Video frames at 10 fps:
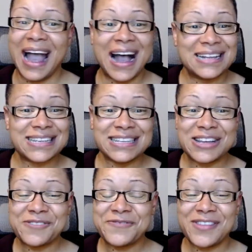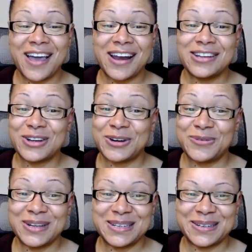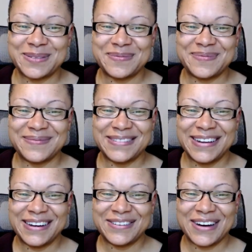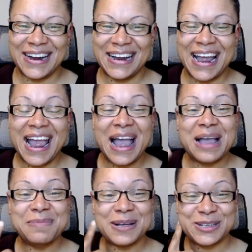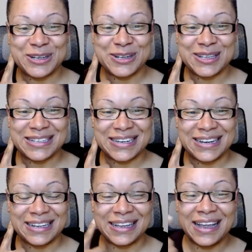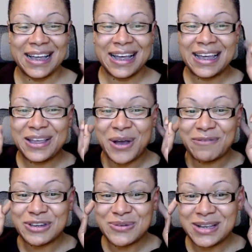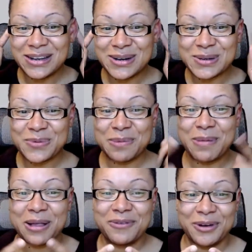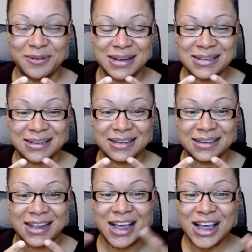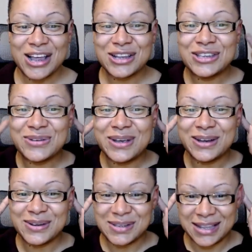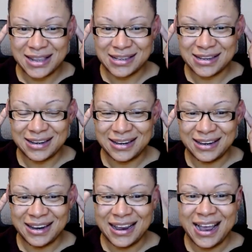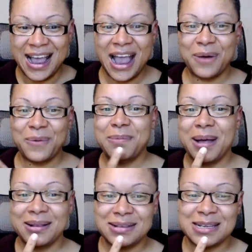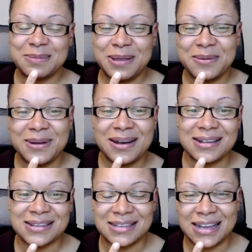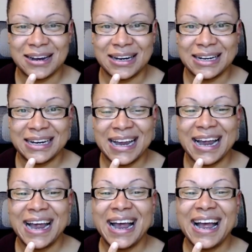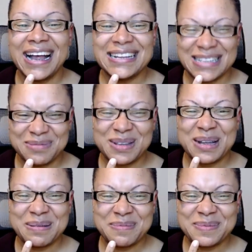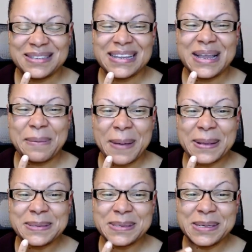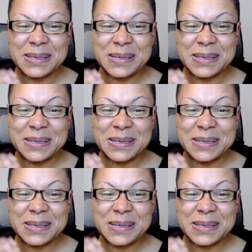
ask yourself for that internal wisdom, right? And make sure you're listening. You have two ears and one mouth for a reason. Two ears to listen and one mouth to speak when necessary. And sometimes your mouth just